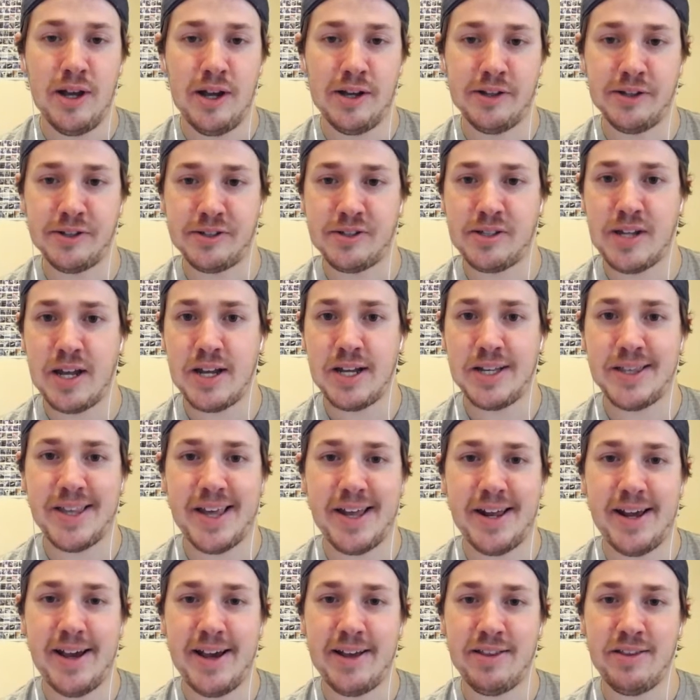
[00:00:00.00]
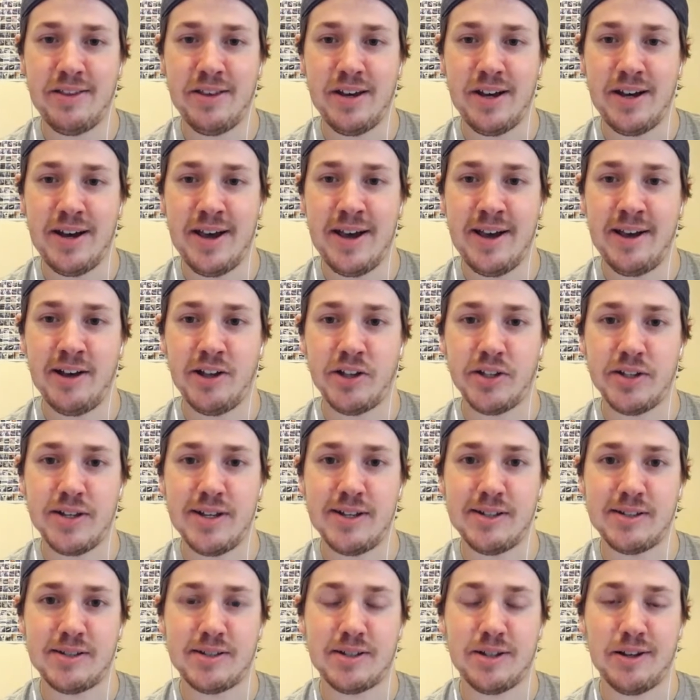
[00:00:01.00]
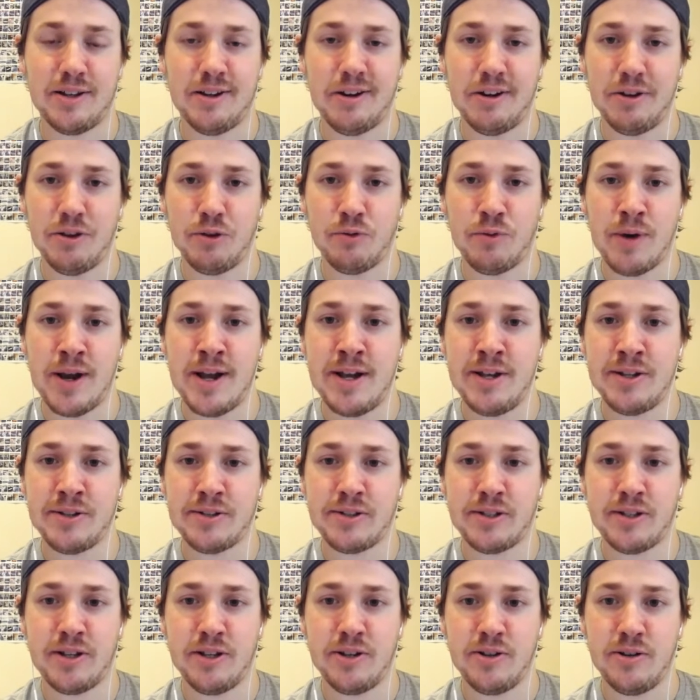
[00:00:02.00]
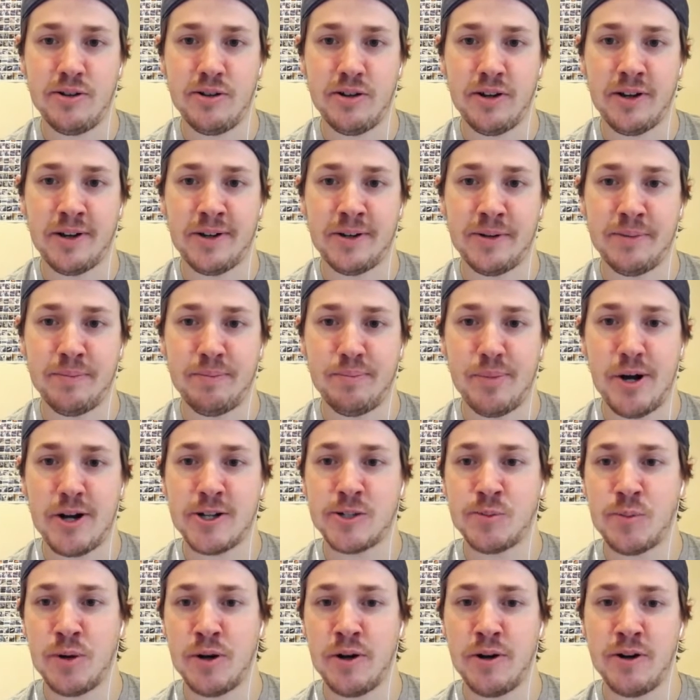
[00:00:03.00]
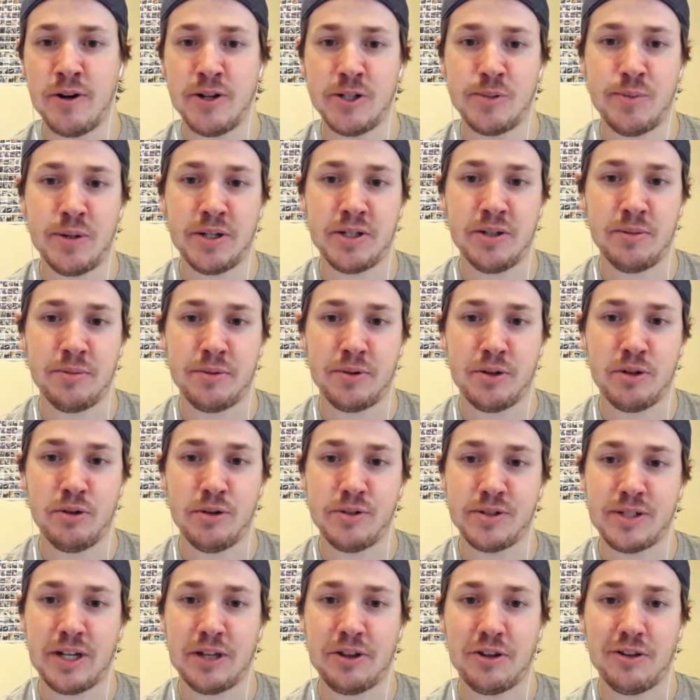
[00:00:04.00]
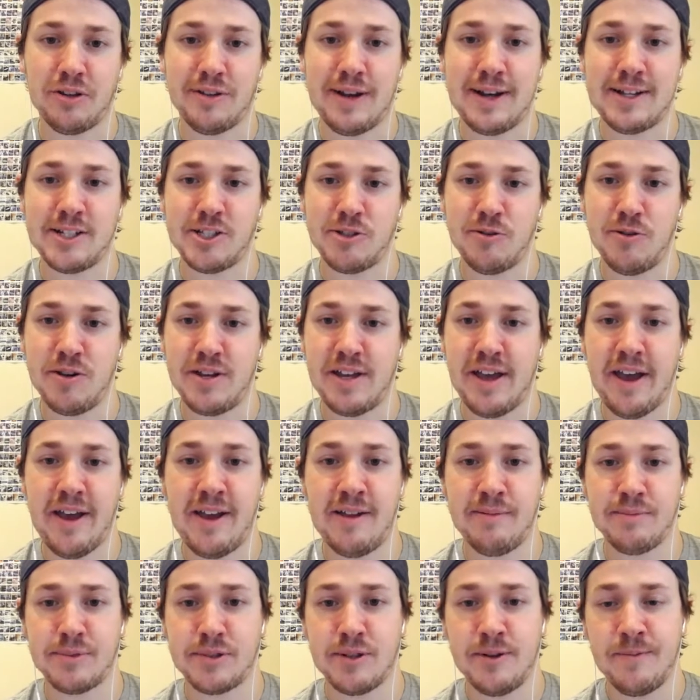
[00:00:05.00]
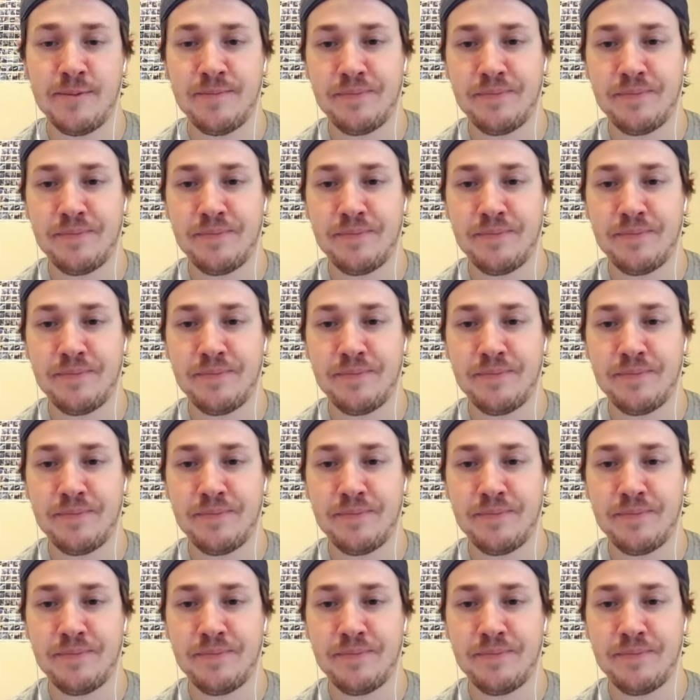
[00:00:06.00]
And then staying in the AL East, the Rays, Boxberger has picked up closed out the last three games.